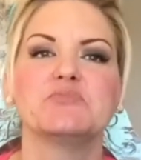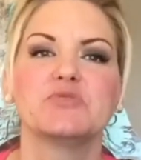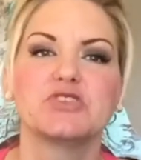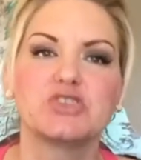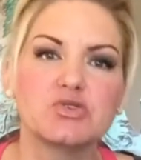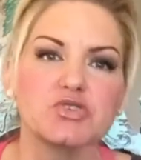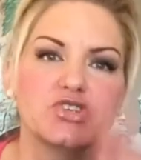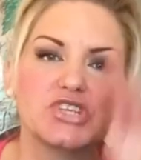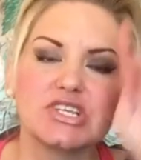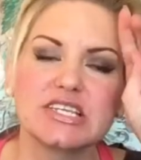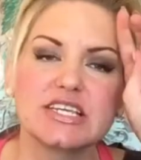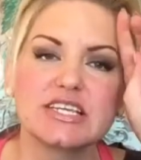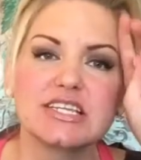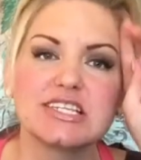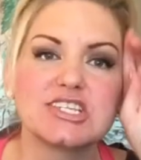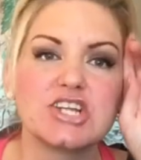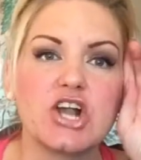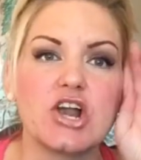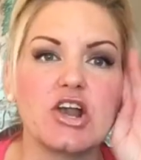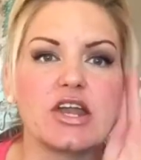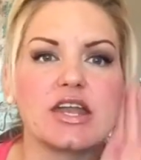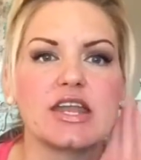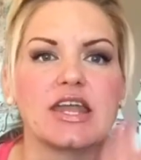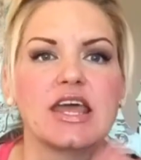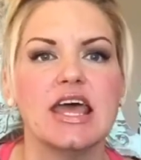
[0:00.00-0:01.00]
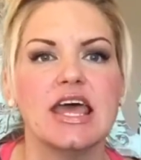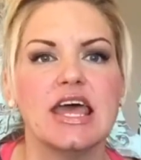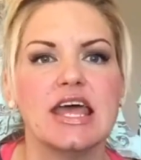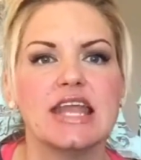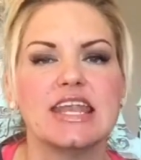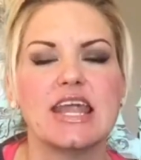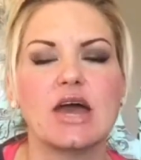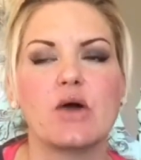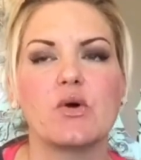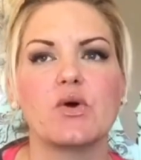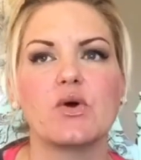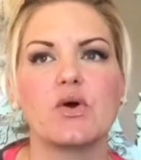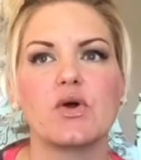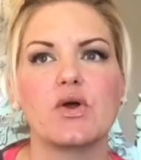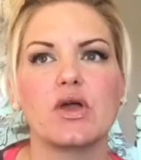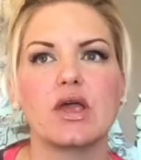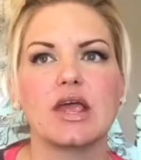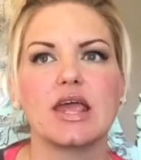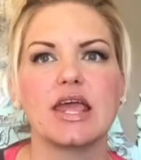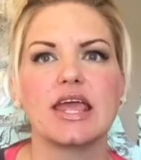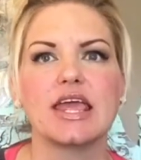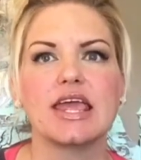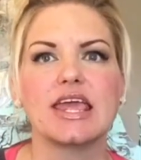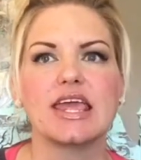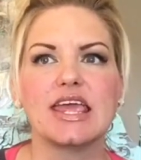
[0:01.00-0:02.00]
So just get started. Now,
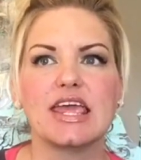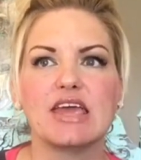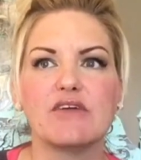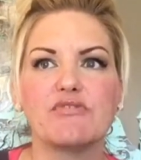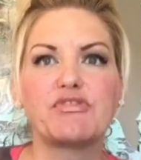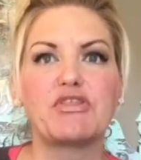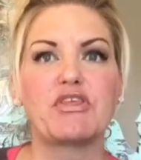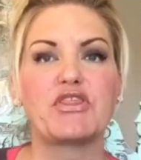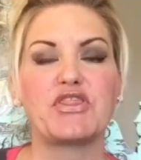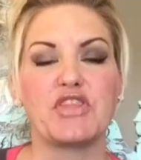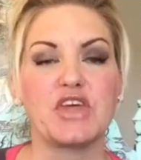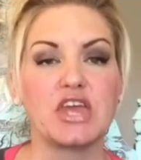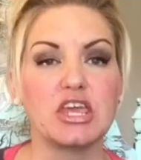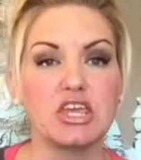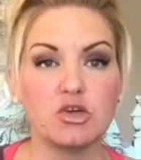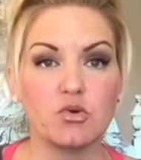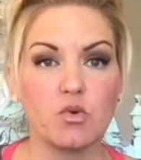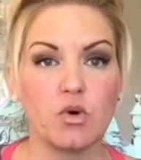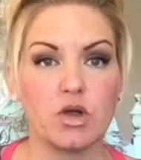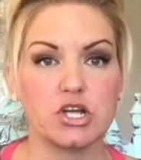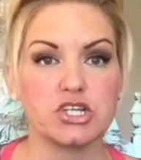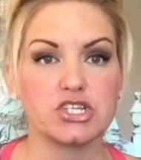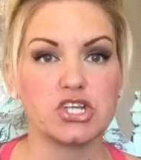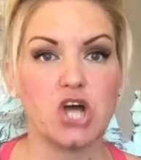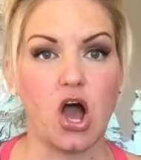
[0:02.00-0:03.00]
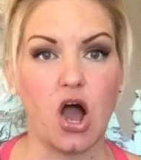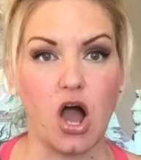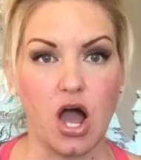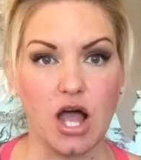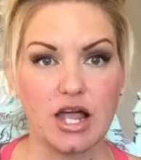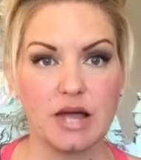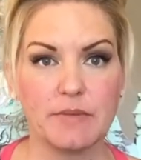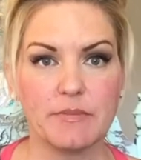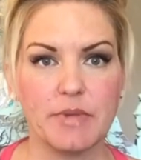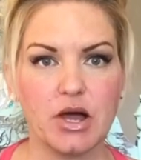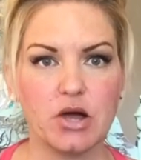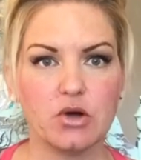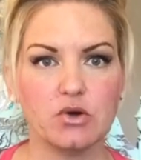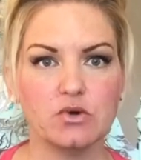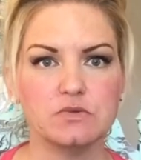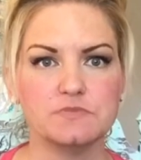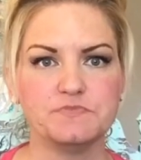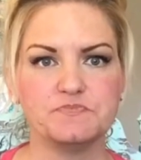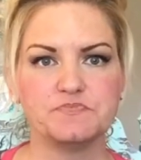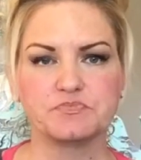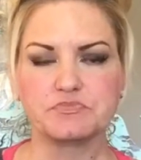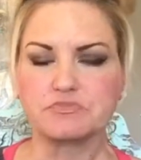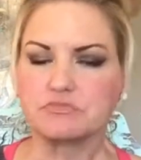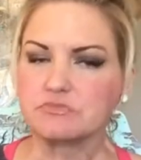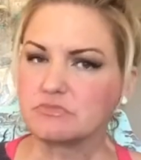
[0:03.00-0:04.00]
if the thing you want to talk
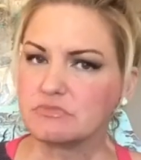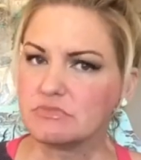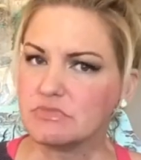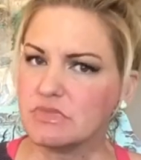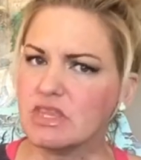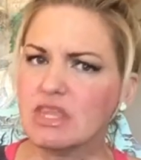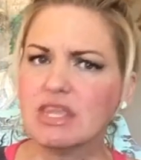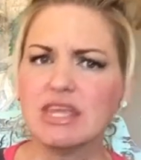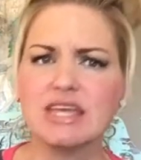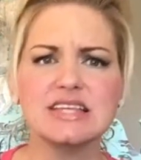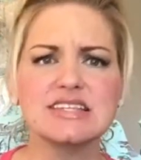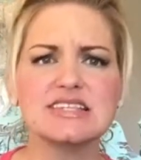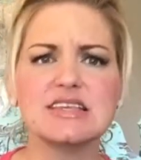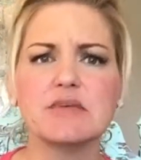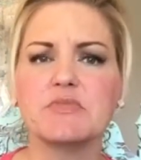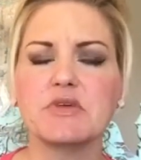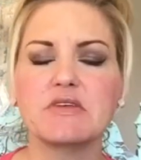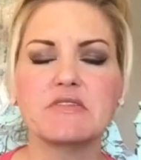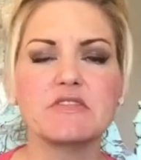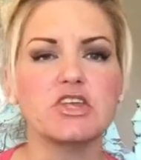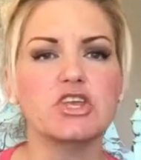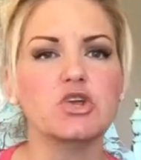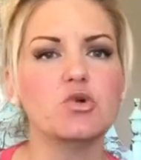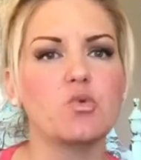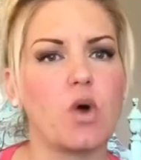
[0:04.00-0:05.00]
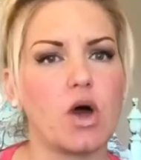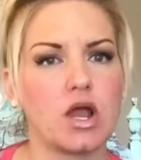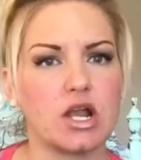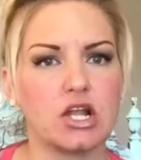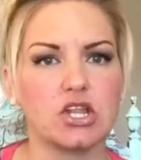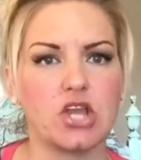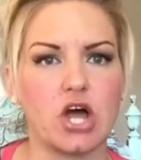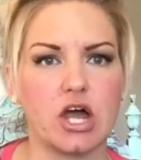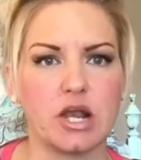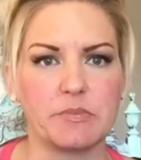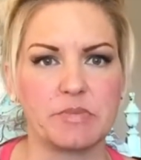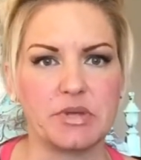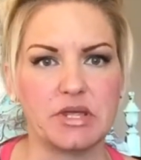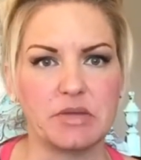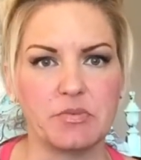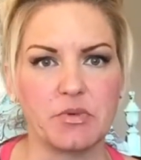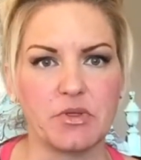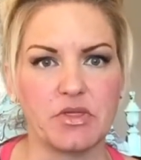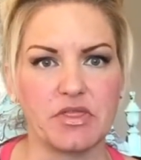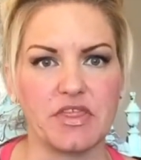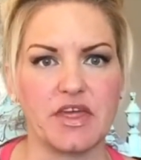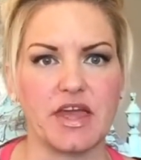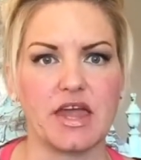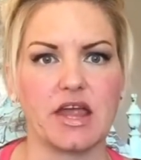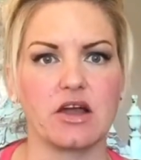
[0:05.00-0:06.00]
about is something that you want a lot of people
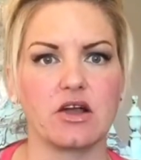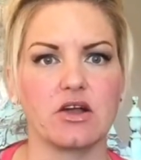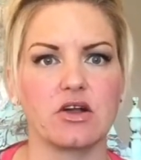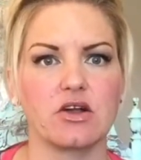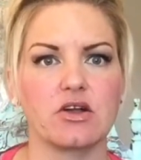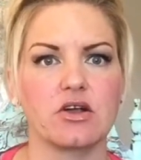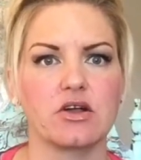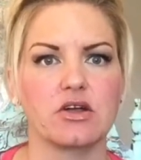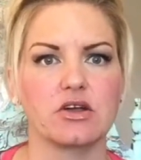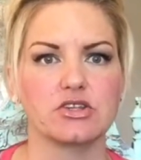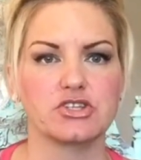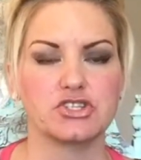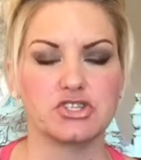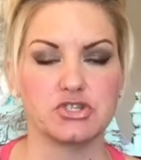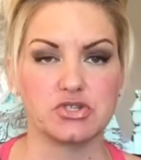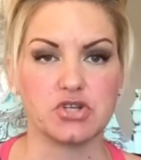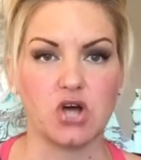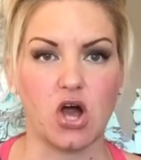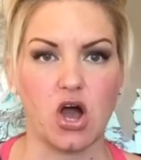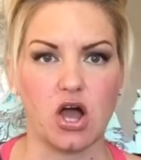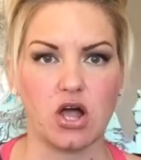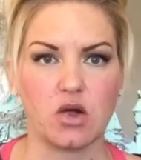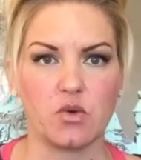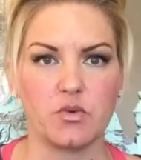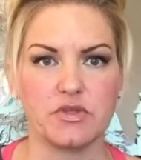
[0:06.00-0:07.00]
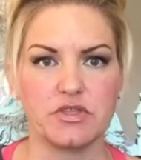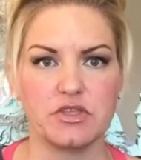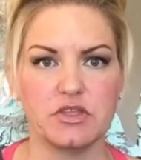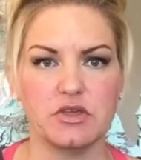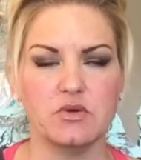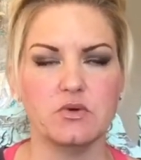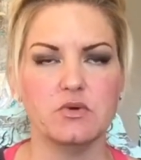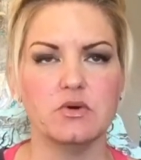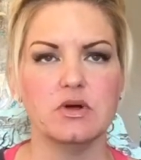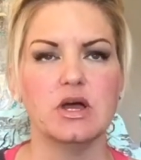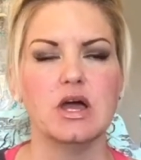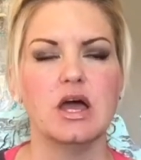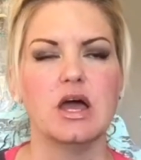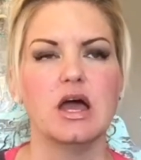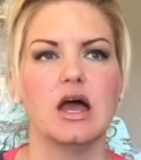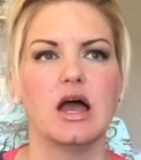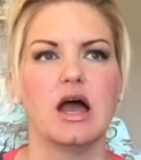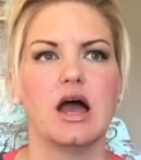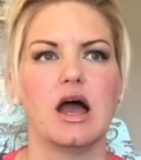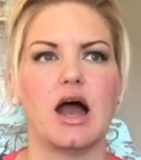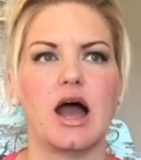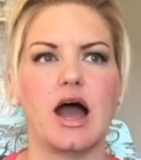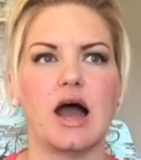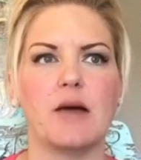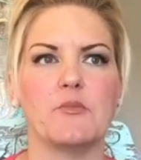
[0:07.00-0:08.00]
there to talk with you,
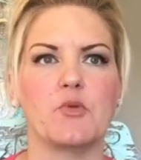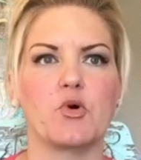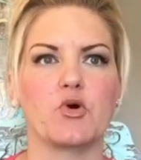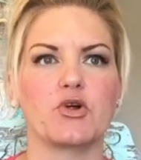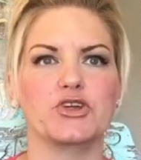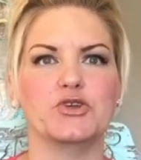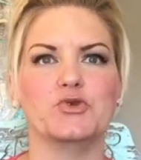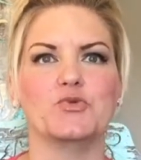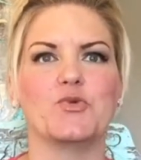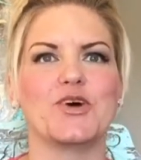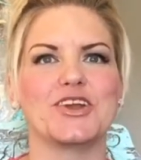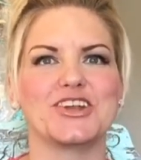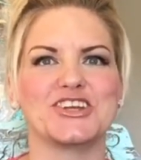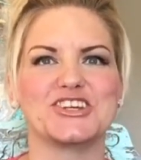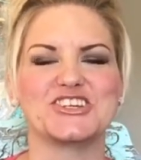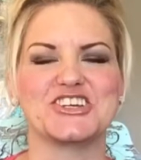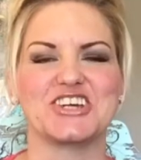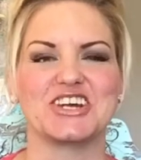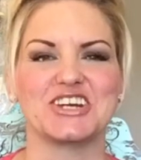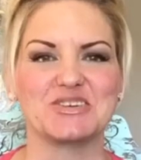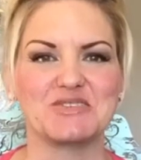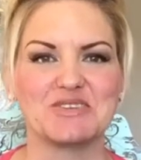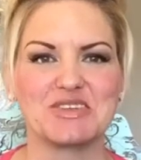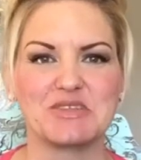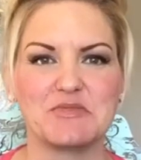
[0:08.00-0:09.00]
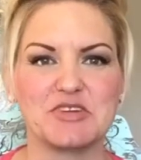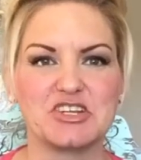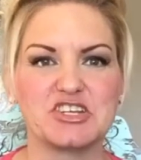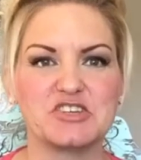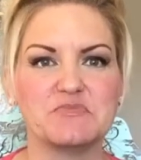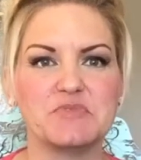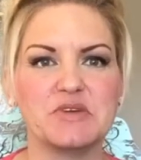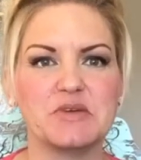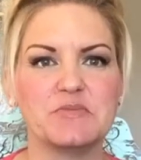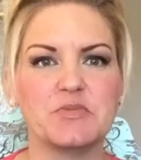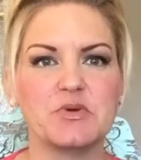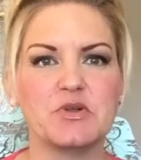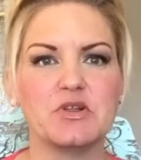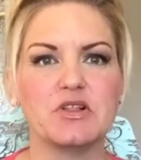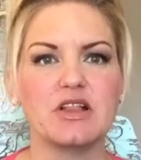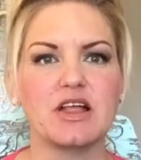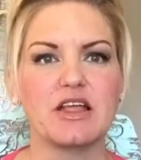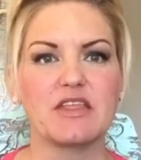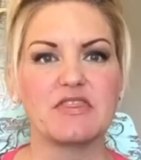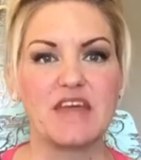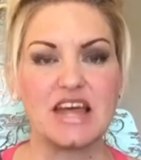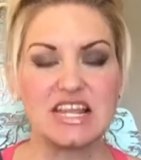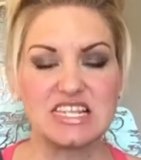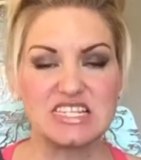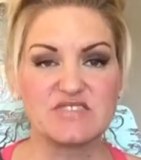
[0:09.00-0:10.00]
or you want to share it with a bunch of people,
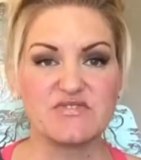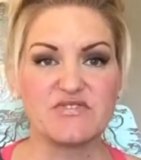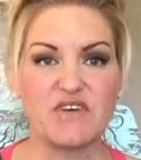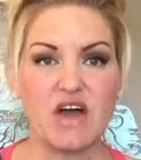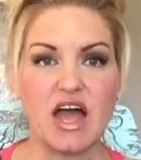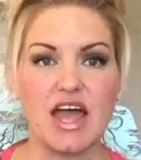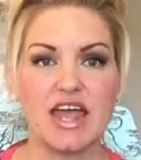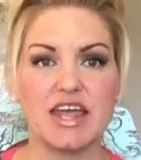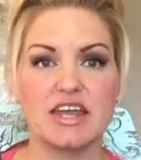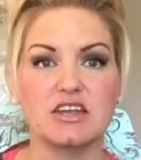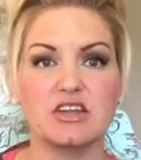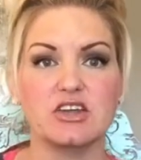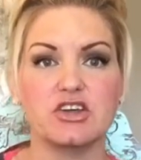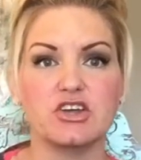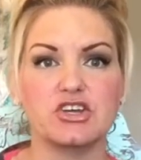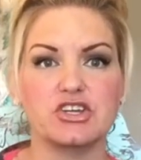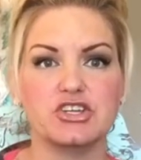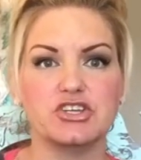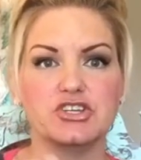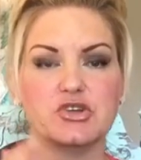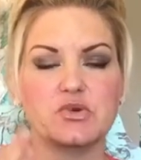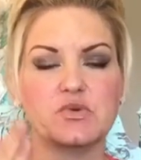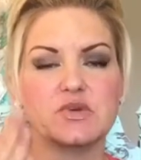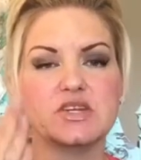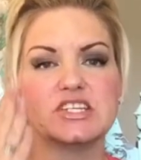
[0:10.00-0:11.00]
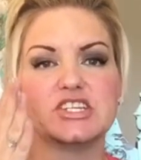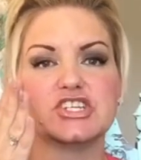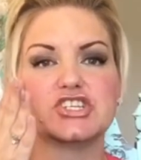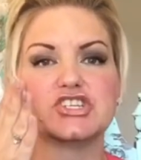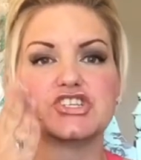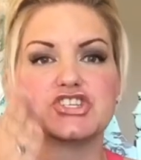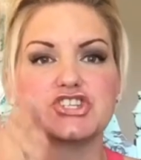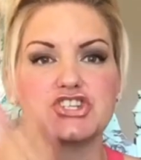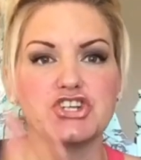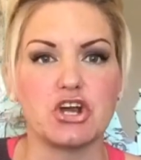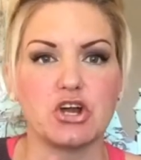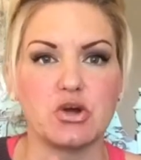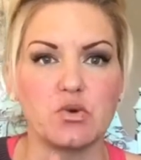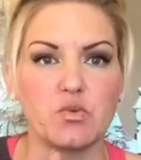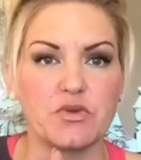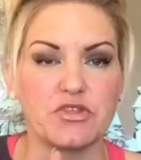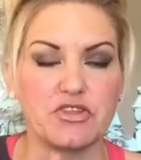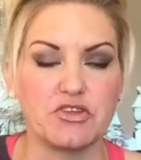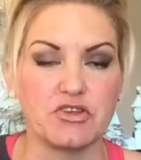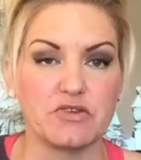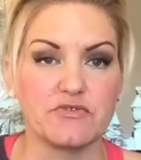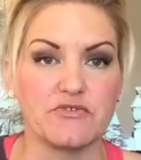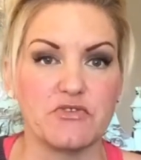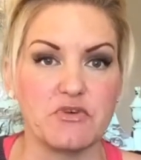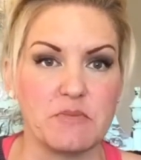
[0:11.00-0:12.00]
that's fine. You don't need to start with
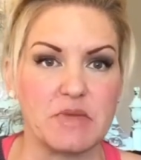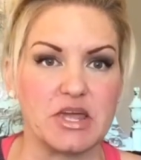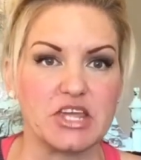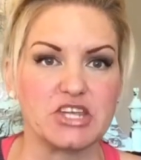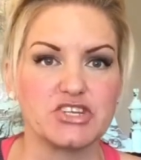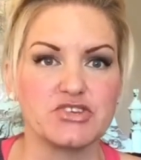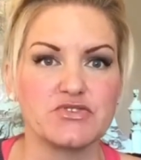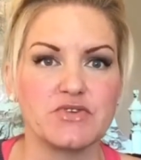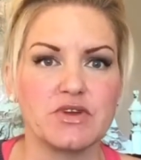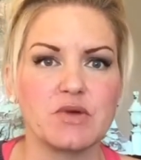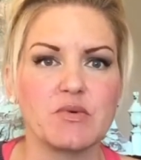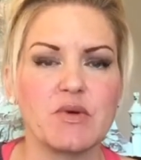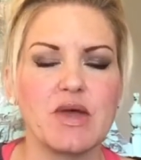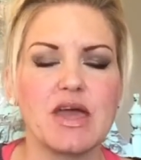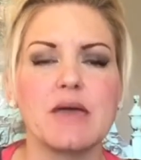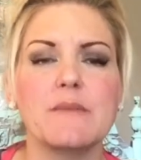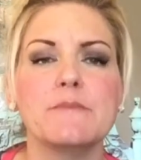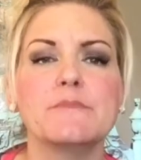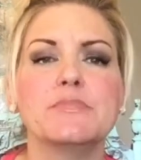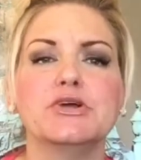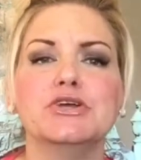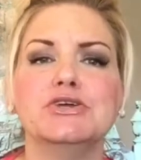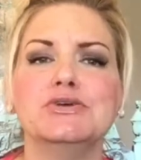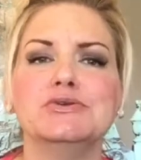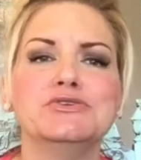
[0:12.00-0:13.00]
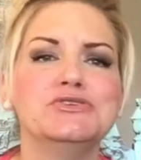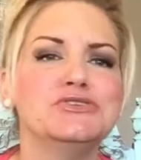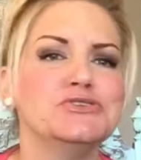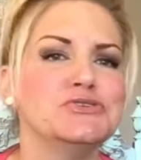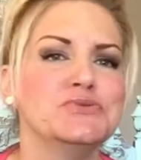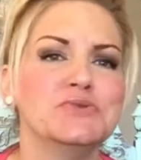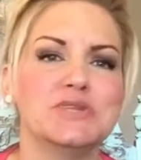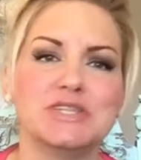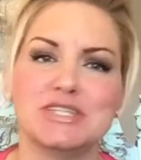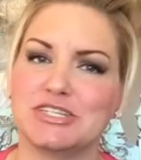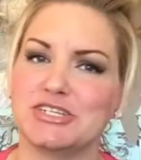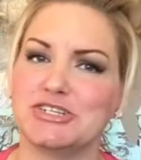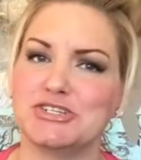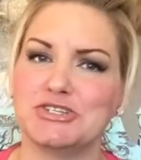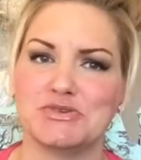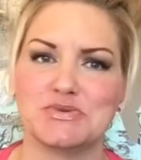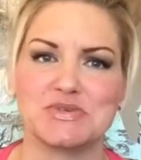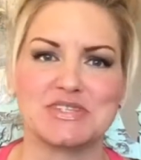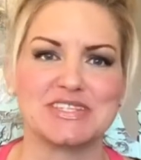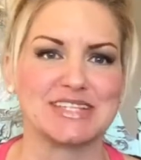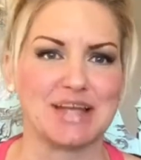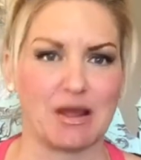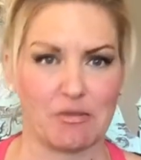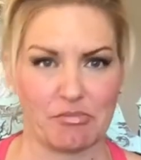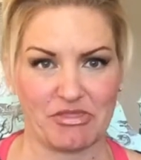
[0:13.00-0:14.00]
your information right away, but you do need to do
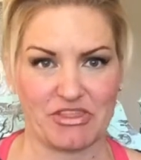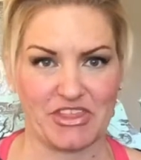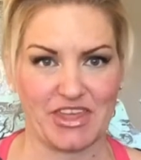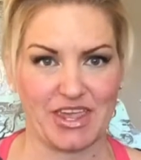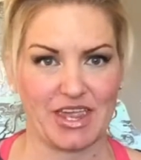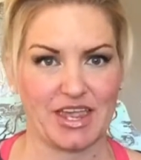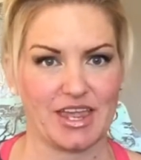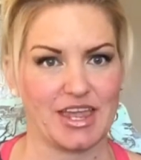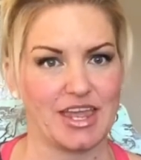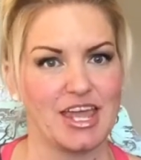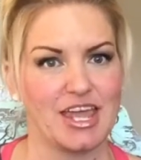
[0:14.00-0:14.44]
something.